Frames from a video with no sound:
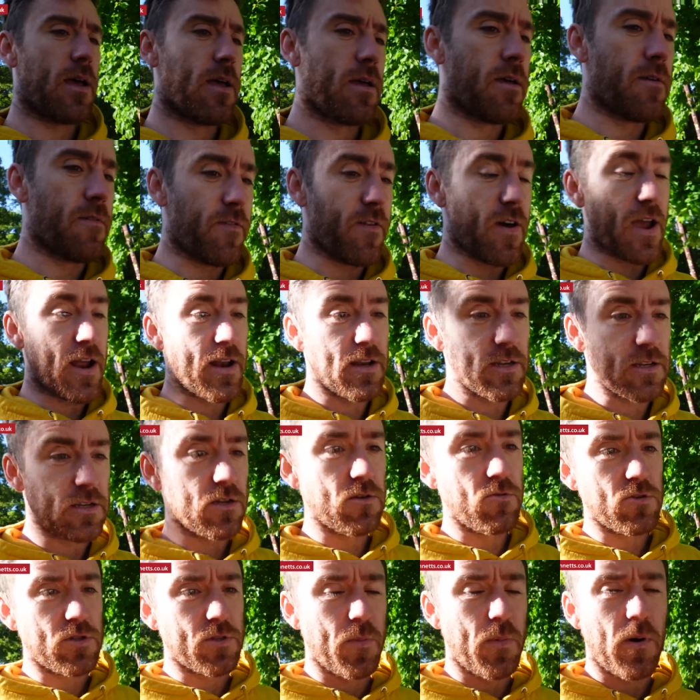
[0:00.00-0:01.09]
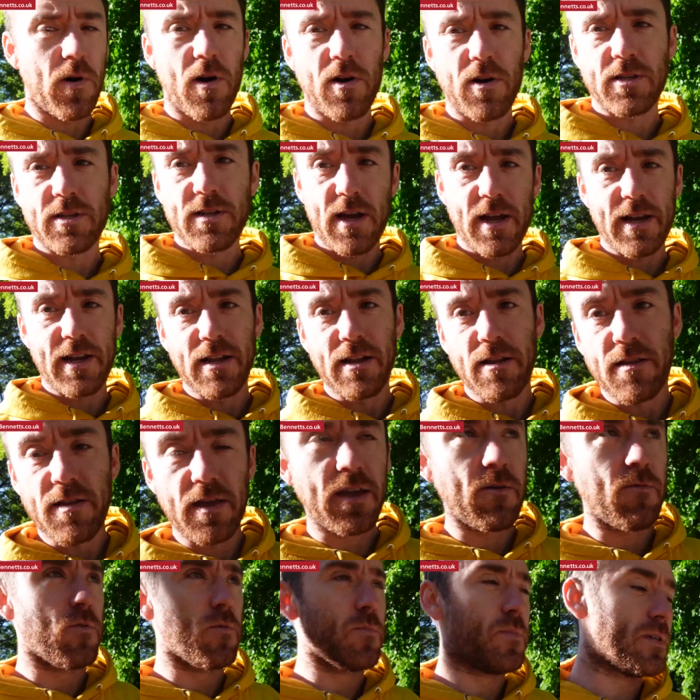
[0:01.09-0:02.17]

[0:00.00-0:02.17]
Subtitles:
finding us loads of parts that I didn't think would